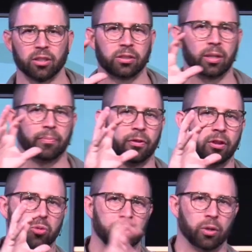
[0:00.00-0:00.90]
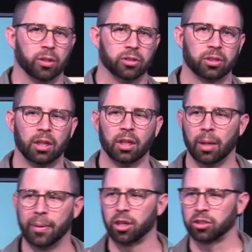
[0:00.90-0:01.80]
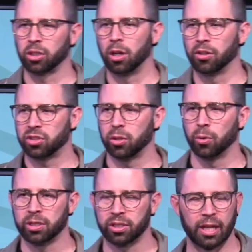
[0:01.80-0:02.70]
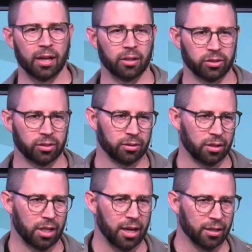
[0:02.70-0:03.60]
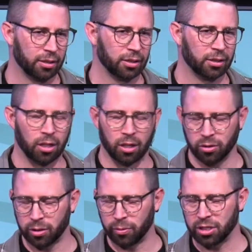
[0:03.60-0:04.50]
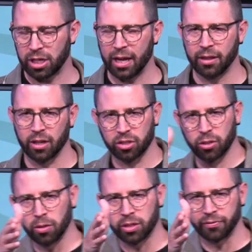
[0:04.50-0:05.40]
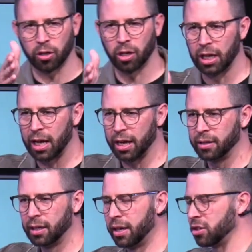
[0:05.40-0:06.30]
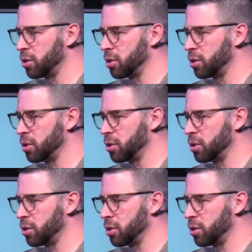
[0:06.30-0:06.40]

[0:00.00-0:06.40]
tip for the spewers. Let me talk to all the stewards in the house, okay? All those that raise your hand that are stewards, if you're online, here's a